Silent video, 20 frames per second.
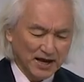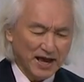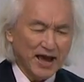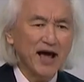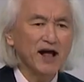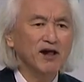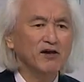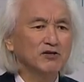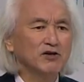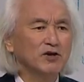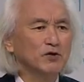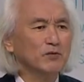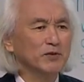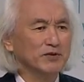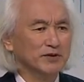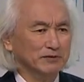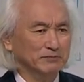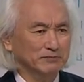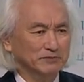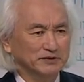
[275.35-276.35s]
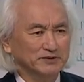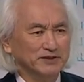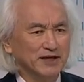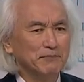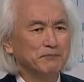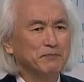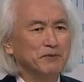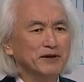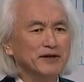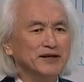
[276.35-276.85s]
Algorithms
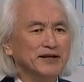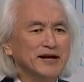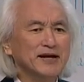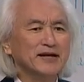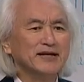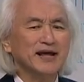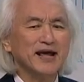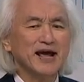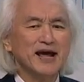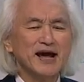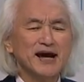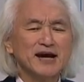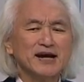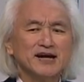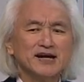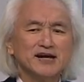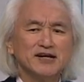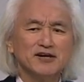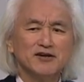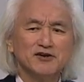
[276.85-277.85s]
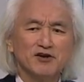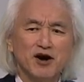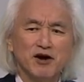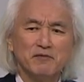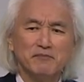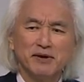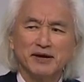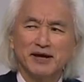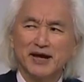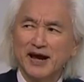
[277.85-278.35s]
that predict
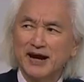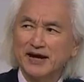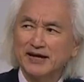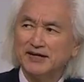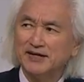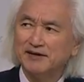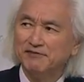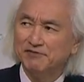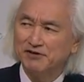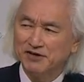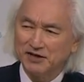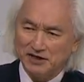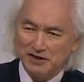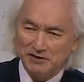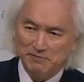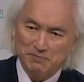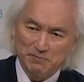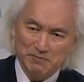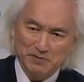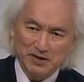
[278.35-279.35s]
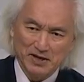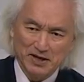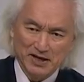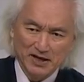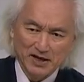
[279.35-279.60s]
economic activity.